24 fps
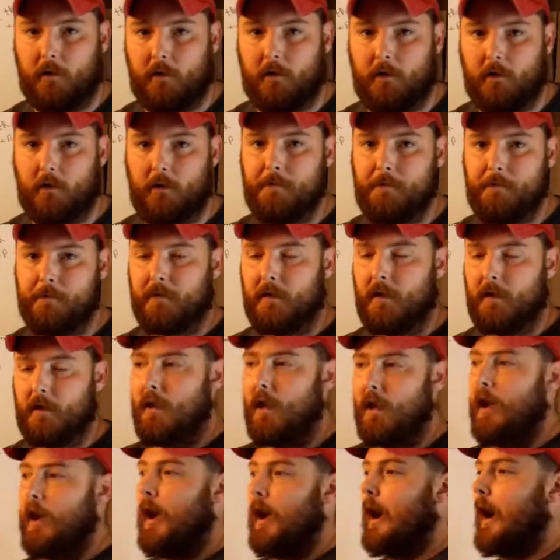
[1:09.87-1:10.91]
Principle
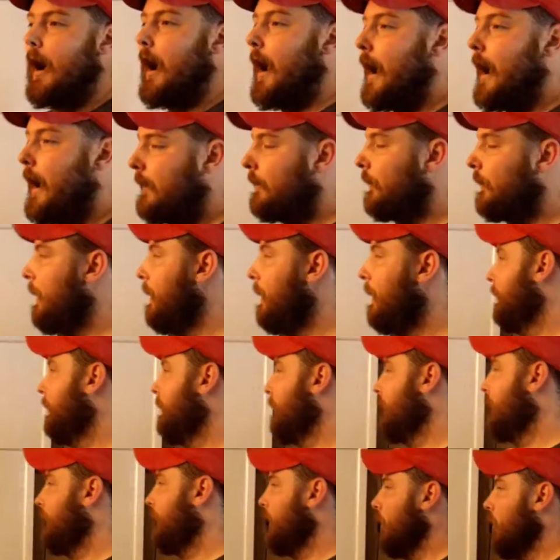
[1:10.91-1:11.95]
is the relation between